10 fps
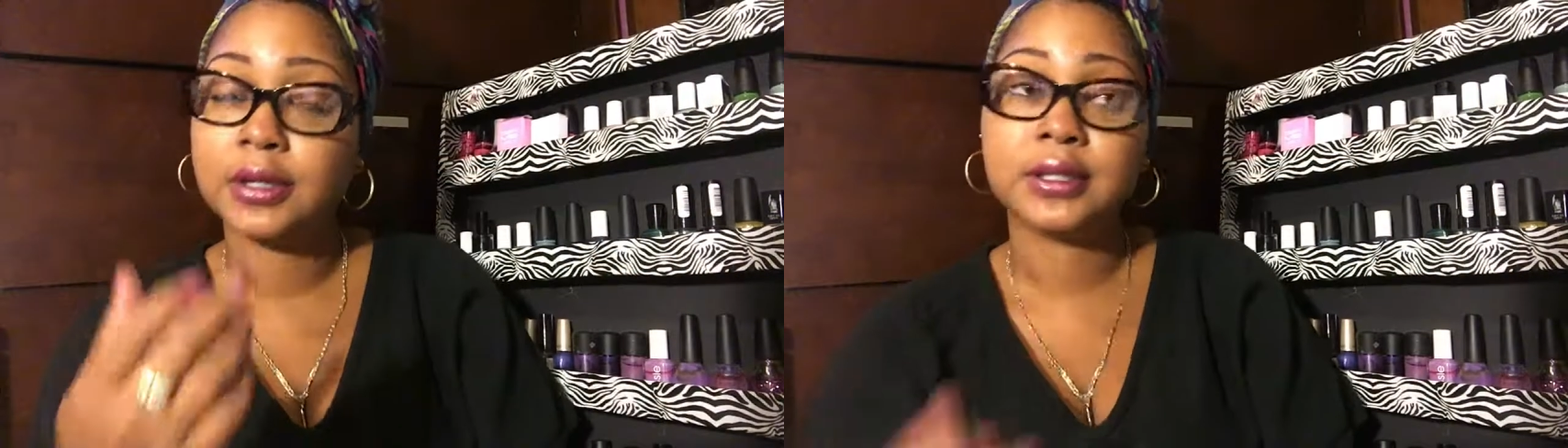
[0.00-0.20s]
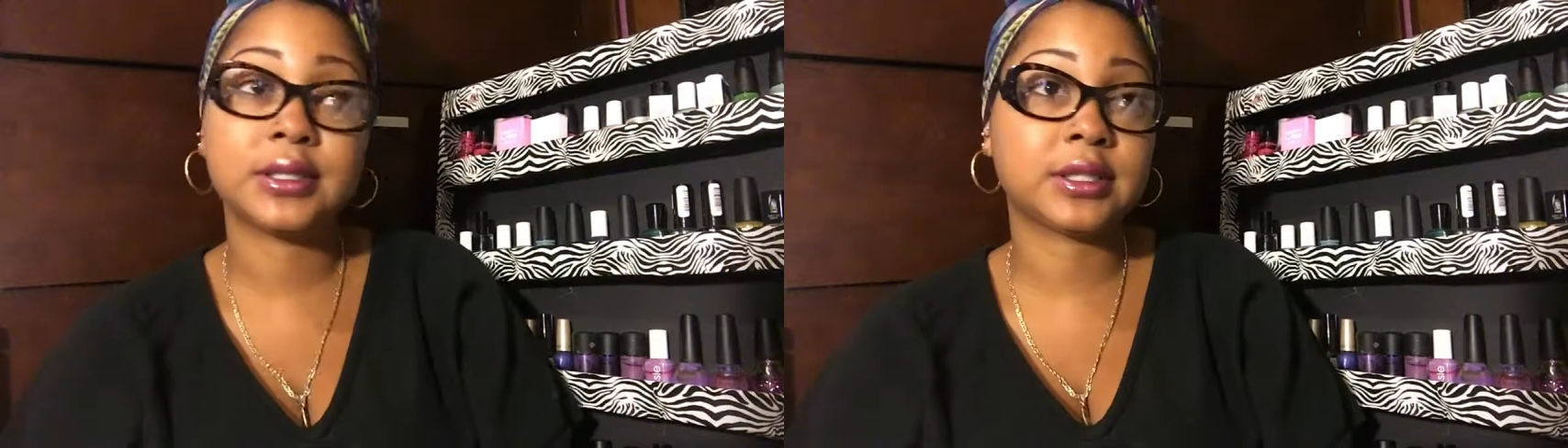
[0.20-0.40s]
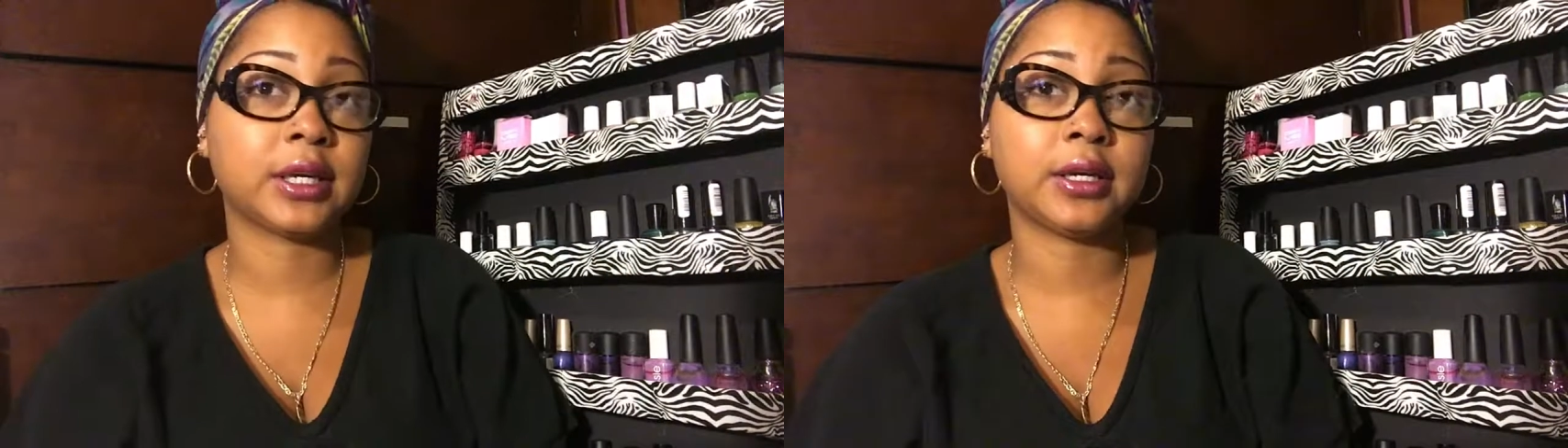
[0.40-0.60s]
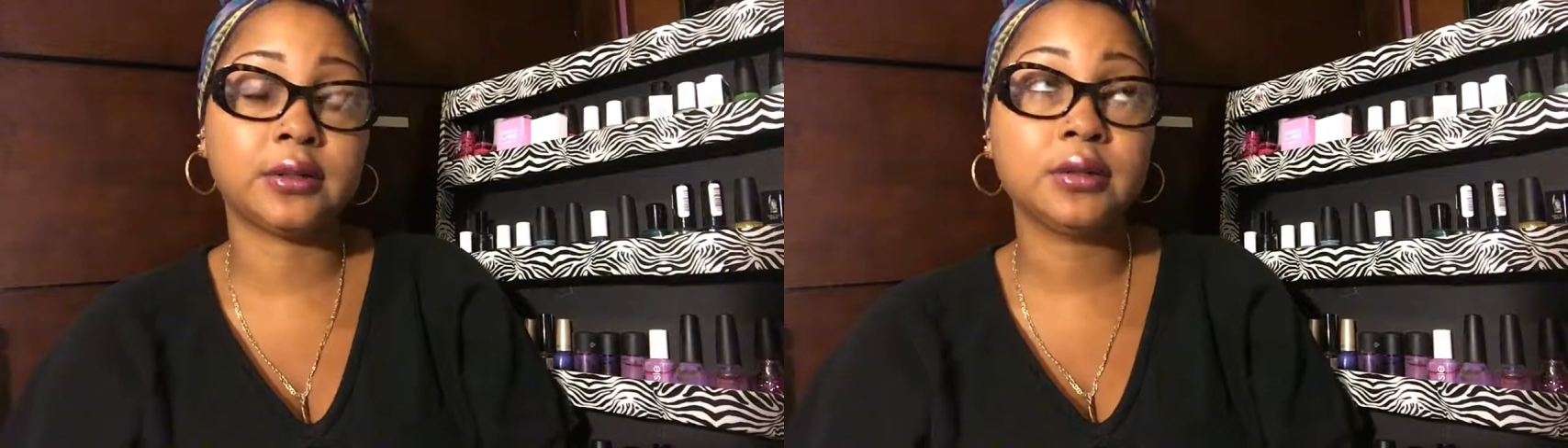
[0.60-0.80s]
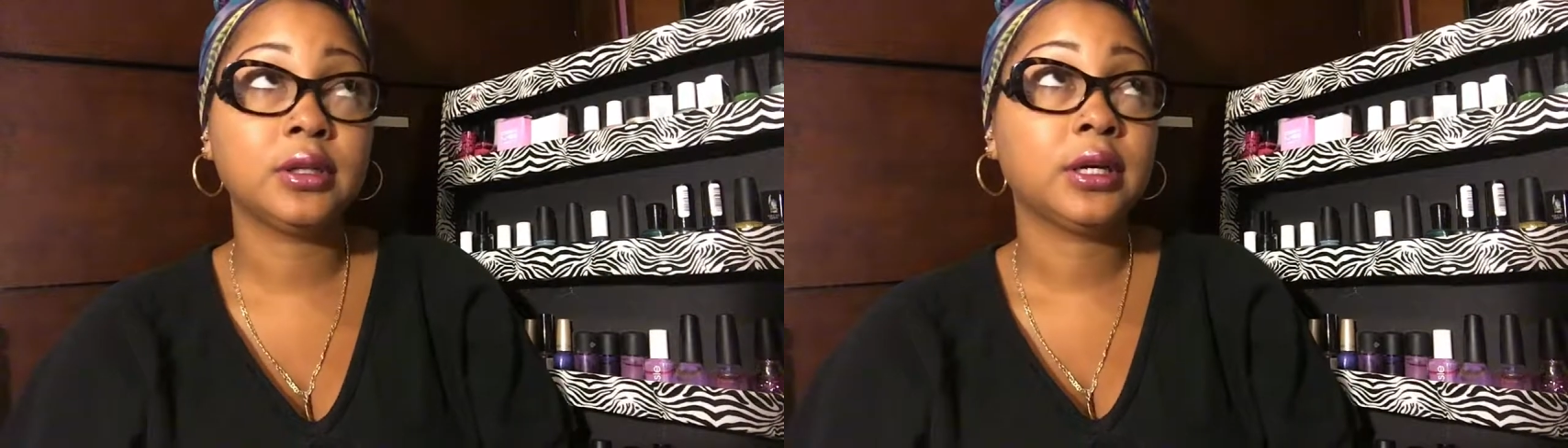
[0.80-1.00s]

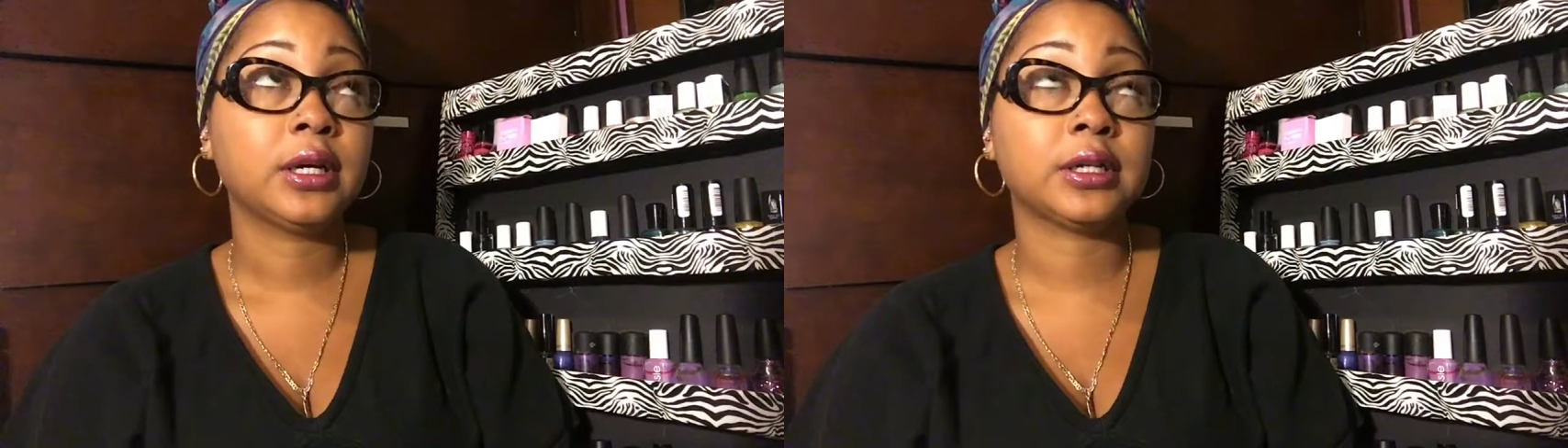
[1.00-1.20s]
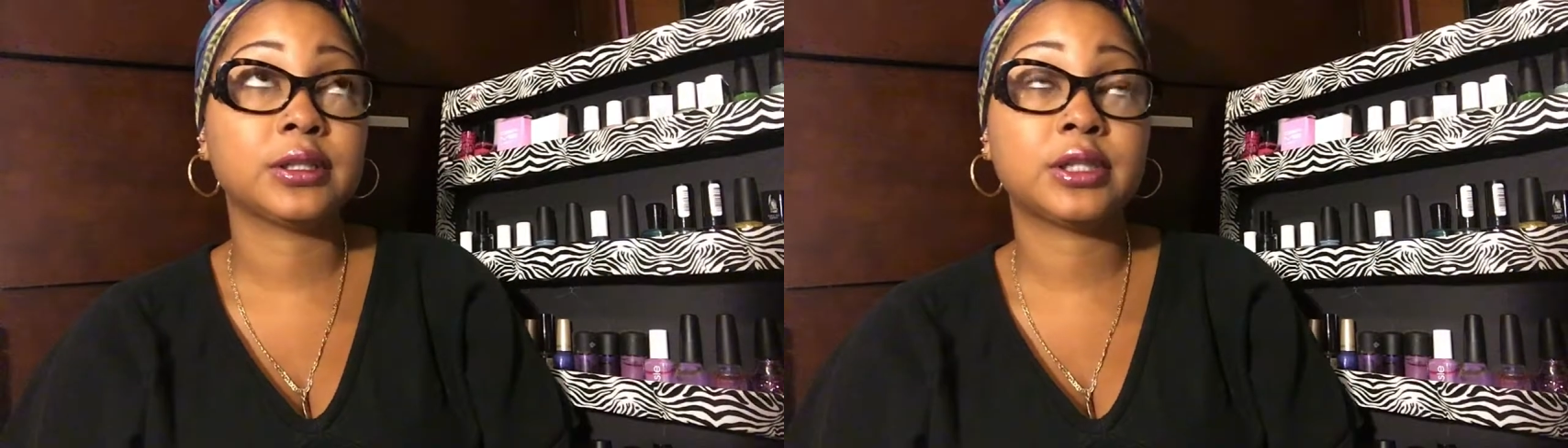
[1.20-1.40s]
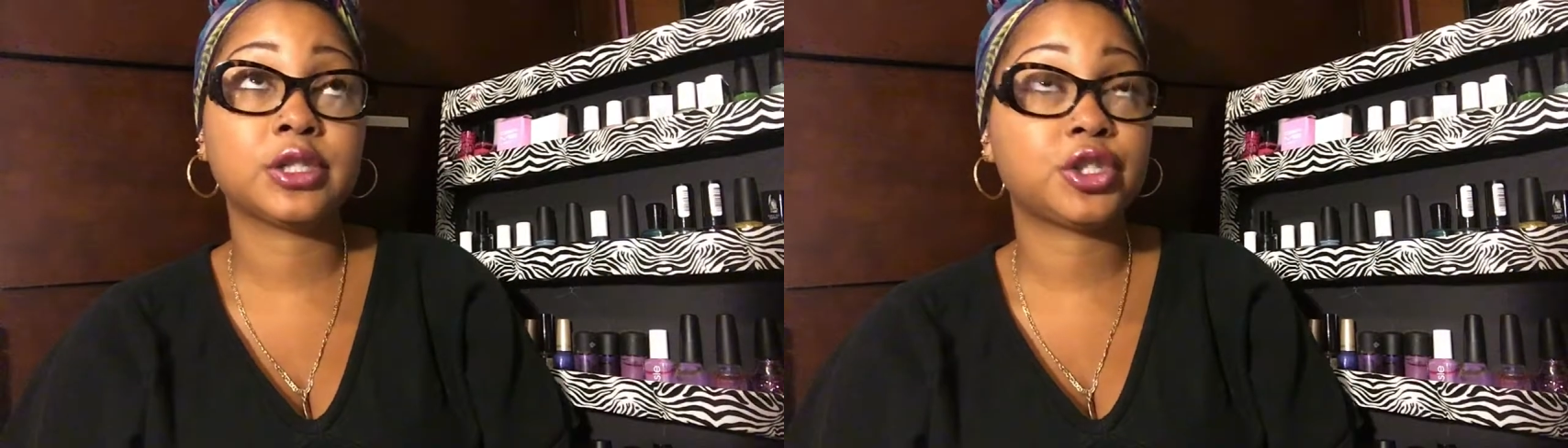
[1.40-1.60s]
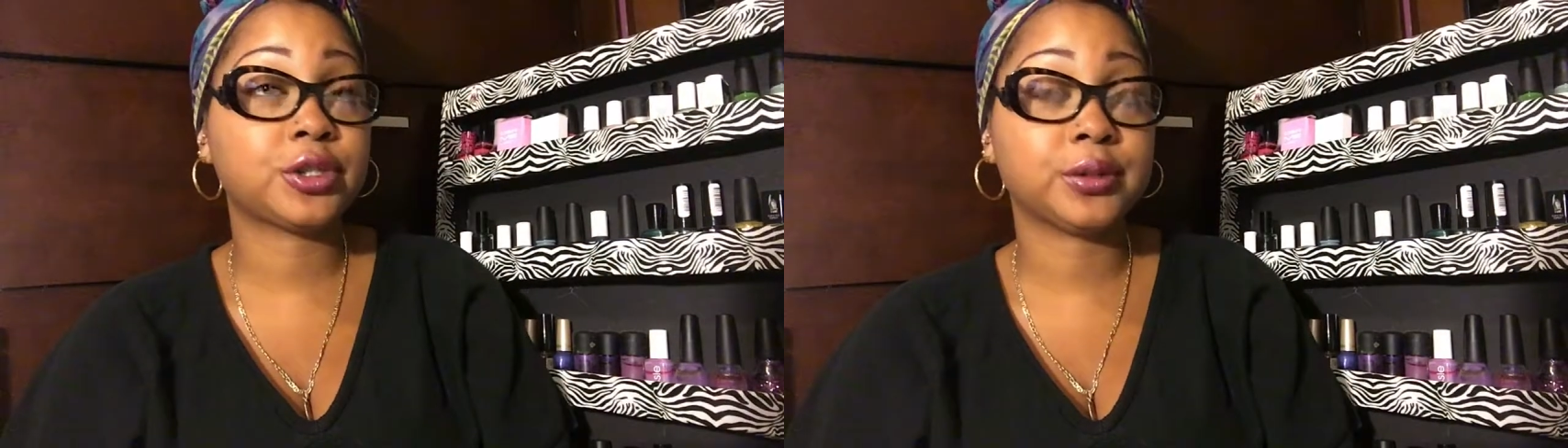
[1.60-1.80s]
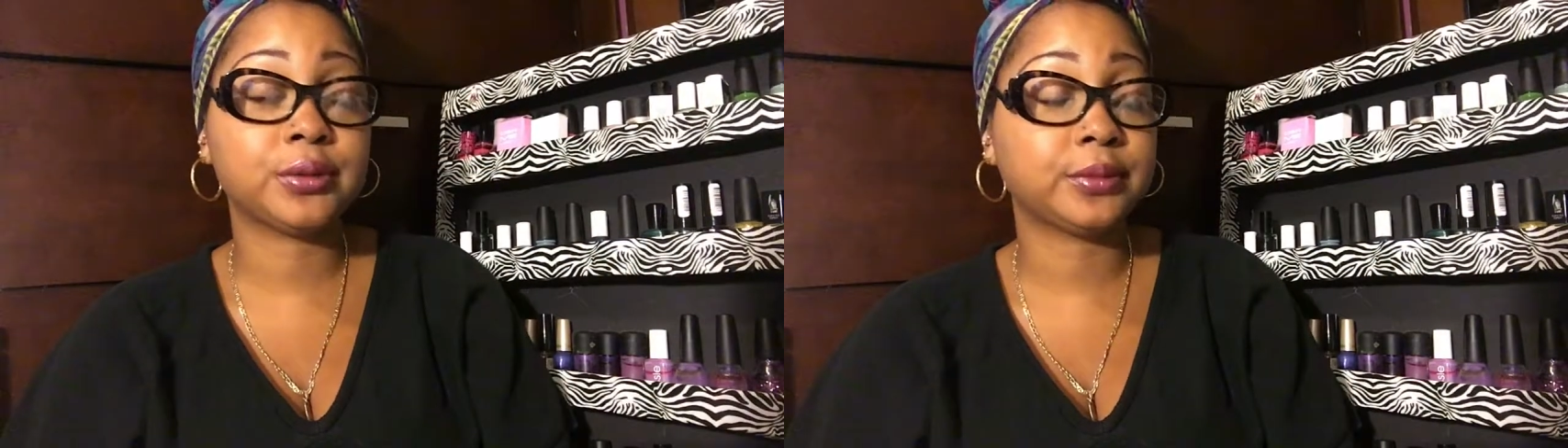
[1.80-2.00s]
skin and
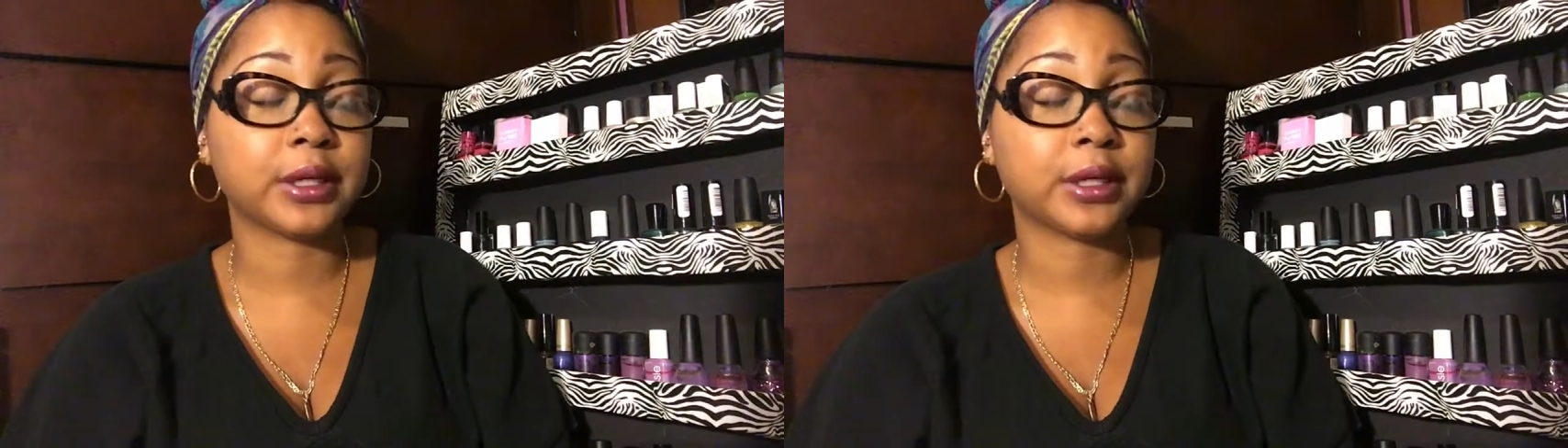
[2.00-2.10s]
tissue.